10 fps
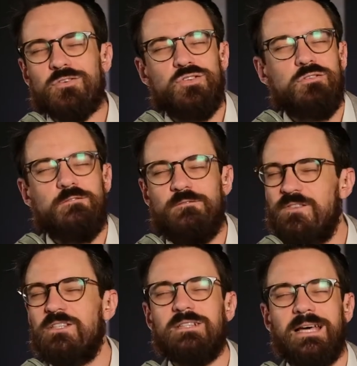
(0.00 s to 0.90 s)
you
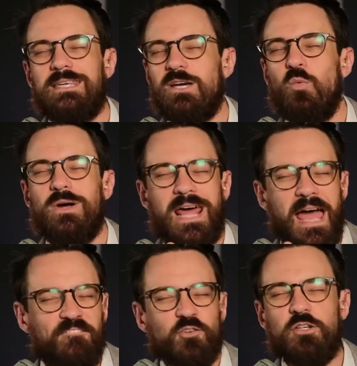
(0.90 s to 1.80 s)
feel like it,
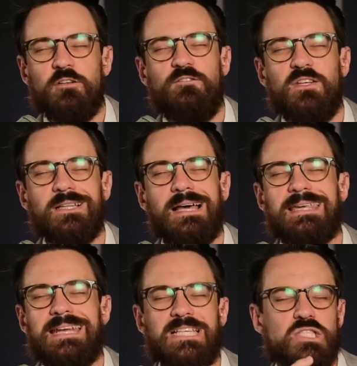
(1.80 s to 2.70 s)
whenever you feel like
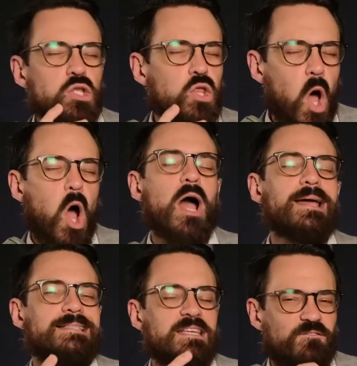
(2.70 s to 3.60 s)
it, as long
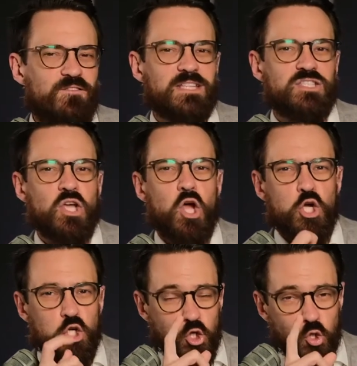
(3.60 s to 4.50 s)
as it fits
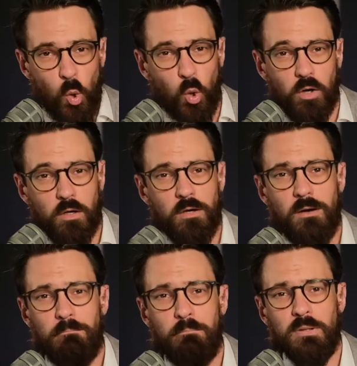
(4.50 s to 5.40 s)
your
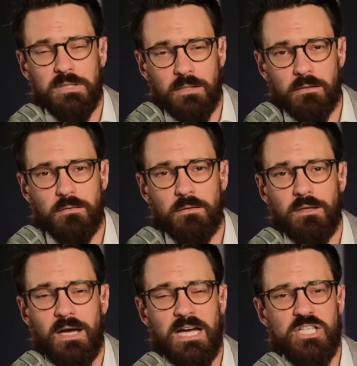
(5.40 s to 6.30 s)

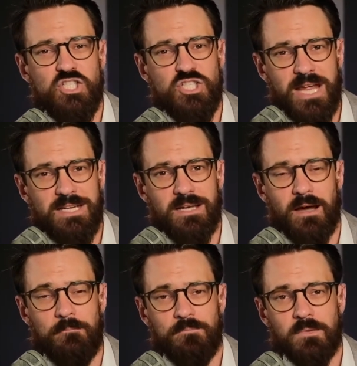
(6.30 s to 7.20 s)
political
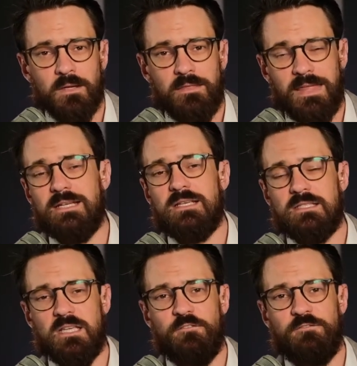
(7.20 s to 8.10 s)
agenda. That
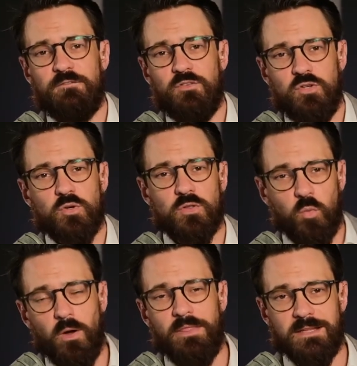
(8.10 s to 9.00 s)
is, if you're the
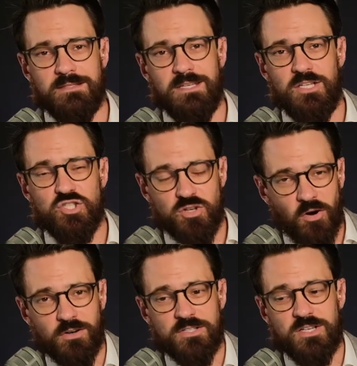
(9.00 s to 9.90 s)
one that's in
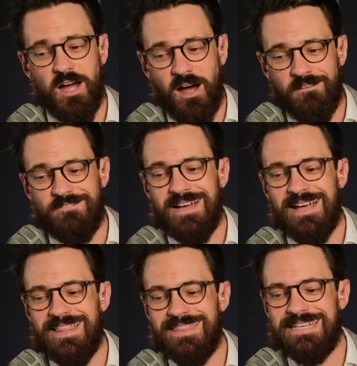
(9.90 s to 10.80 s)
charge of
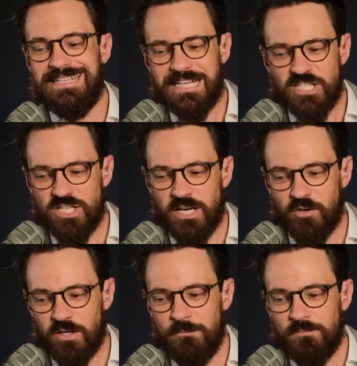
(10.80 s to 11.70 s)
the
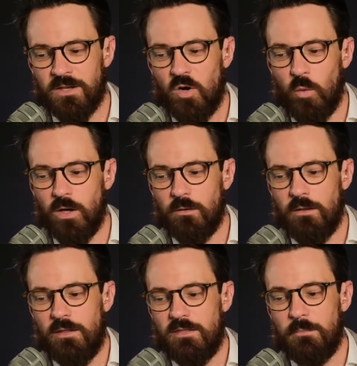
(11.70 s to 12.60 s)
dictionary, well,
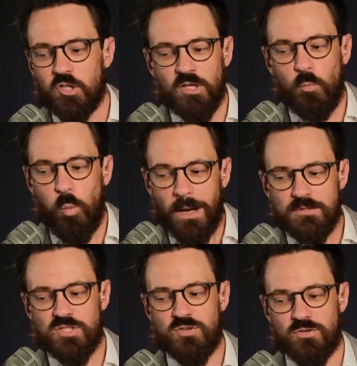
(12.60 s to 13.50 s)
the
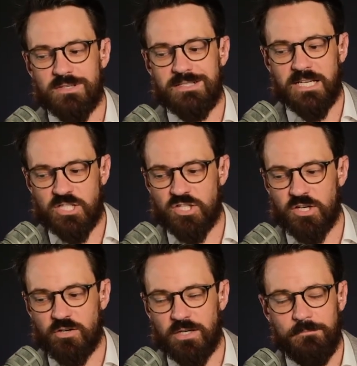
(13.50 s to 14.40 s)
Merriam-Webster
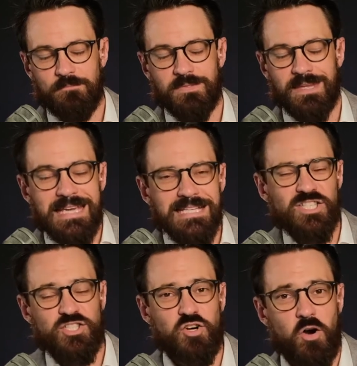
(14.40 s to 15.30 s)
dictionary is
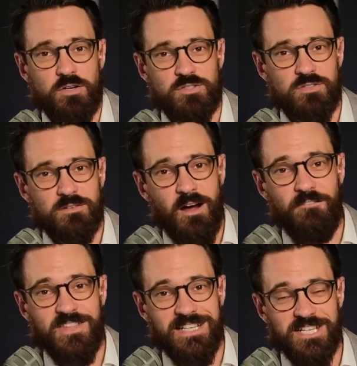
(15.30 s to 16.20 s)
in charge
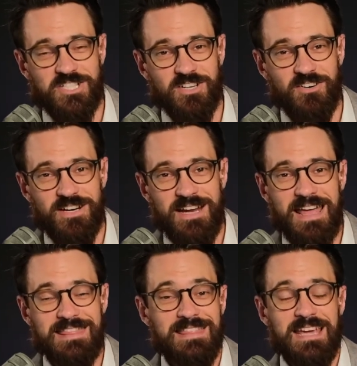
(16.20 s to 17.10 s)
of the dictionary,
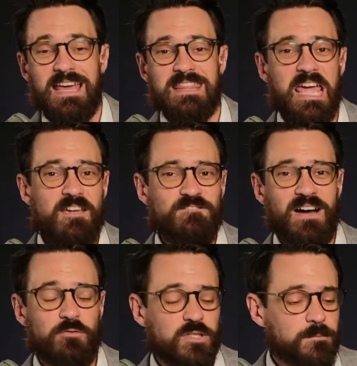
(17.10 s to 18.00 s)
and they
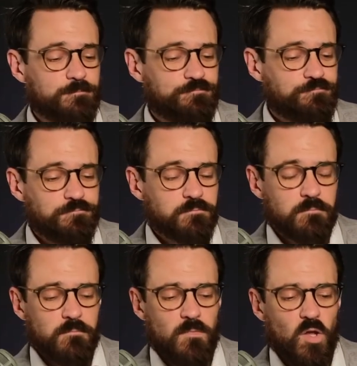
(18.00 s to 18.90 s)
found it
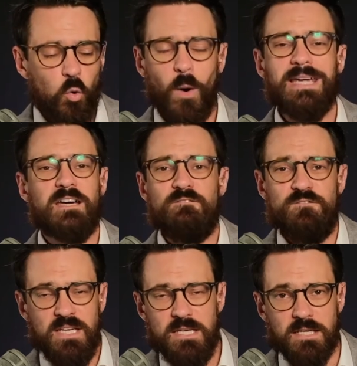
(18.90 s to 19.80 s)
quite
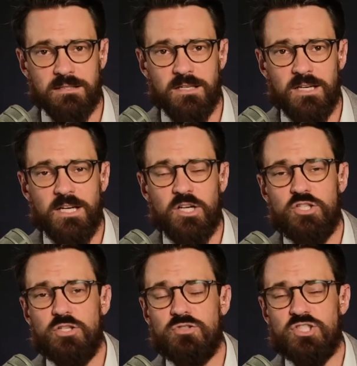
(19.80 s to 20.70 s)
convenient
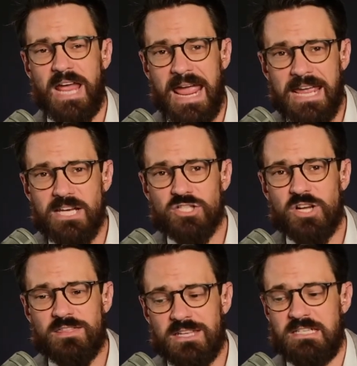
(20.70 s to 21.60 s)
to change
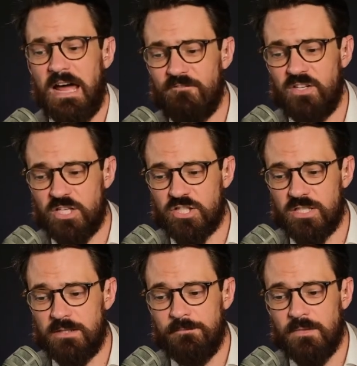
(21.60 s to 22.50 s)
the
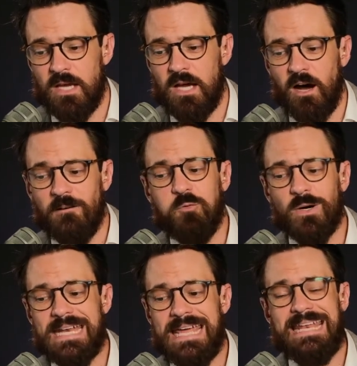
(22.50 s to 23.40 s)
definition of
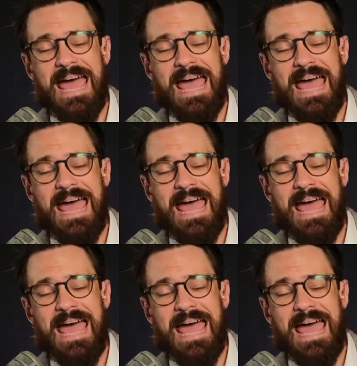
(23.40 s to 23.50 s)
what an